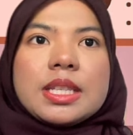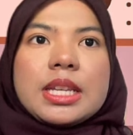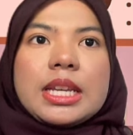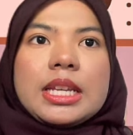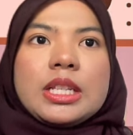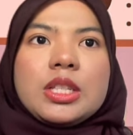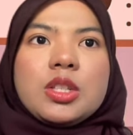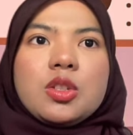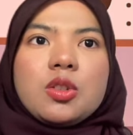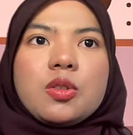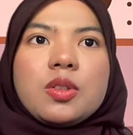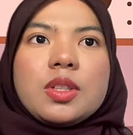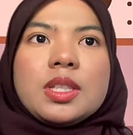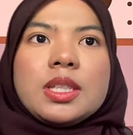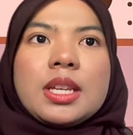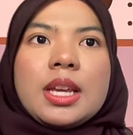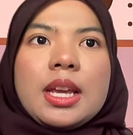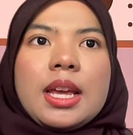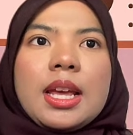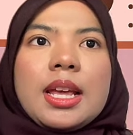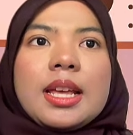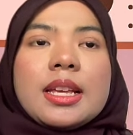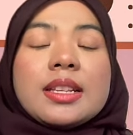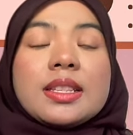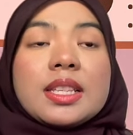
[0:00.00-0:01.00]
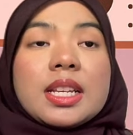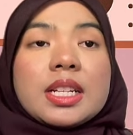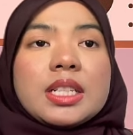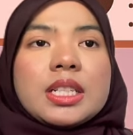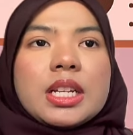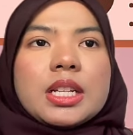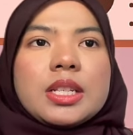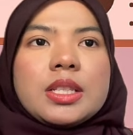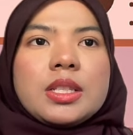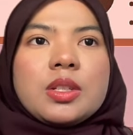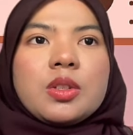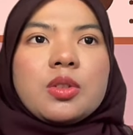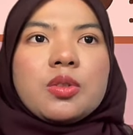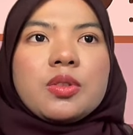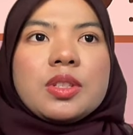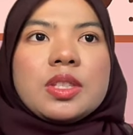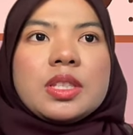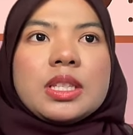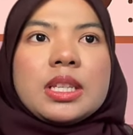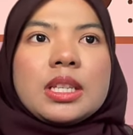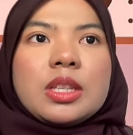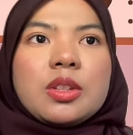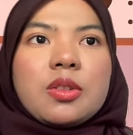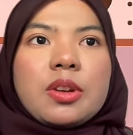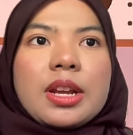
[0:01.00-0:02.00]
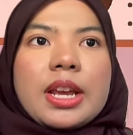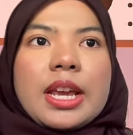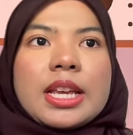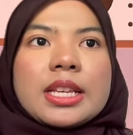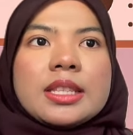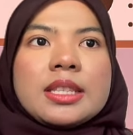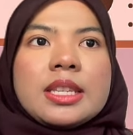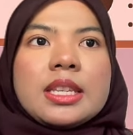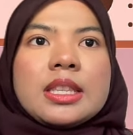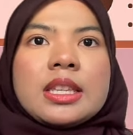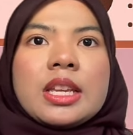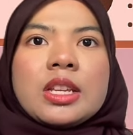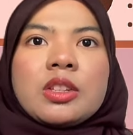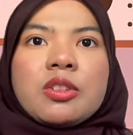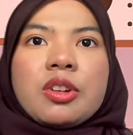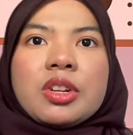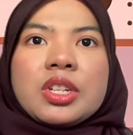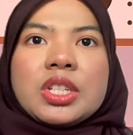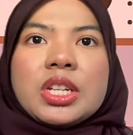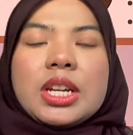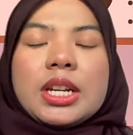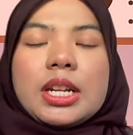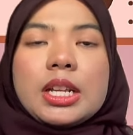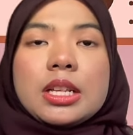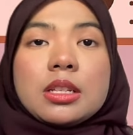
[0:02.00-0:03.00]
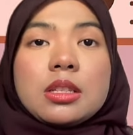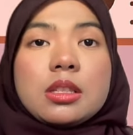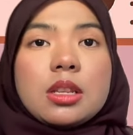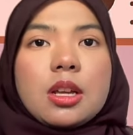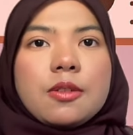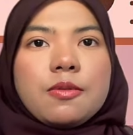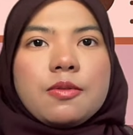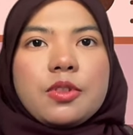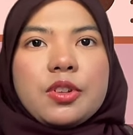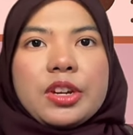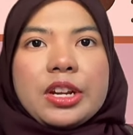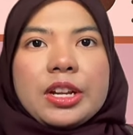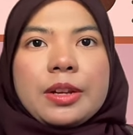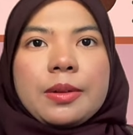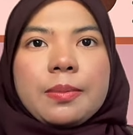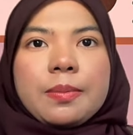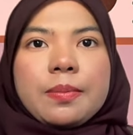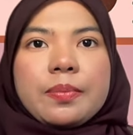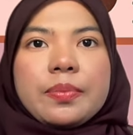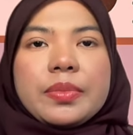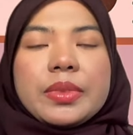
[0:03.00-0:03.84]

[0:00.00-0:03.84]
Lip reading: in juice, such as through citric acid titration in soft drink.